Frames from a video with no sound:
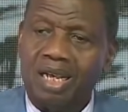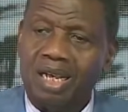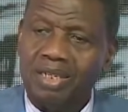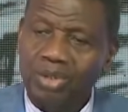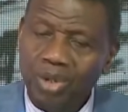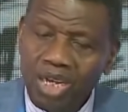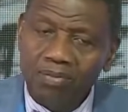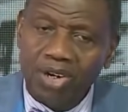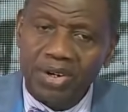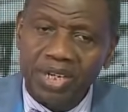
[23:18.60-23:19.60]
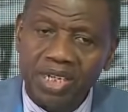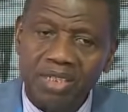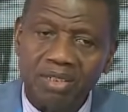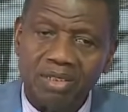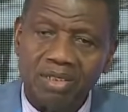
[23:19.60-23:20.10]
Are you laboring?
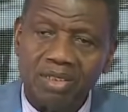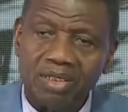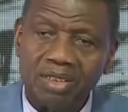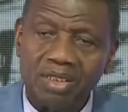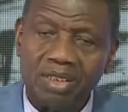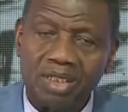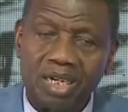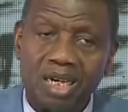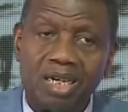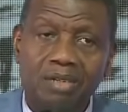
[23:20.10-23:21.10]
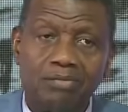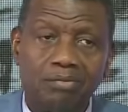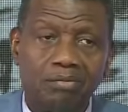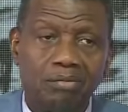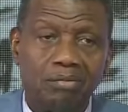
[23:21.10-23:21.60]
Come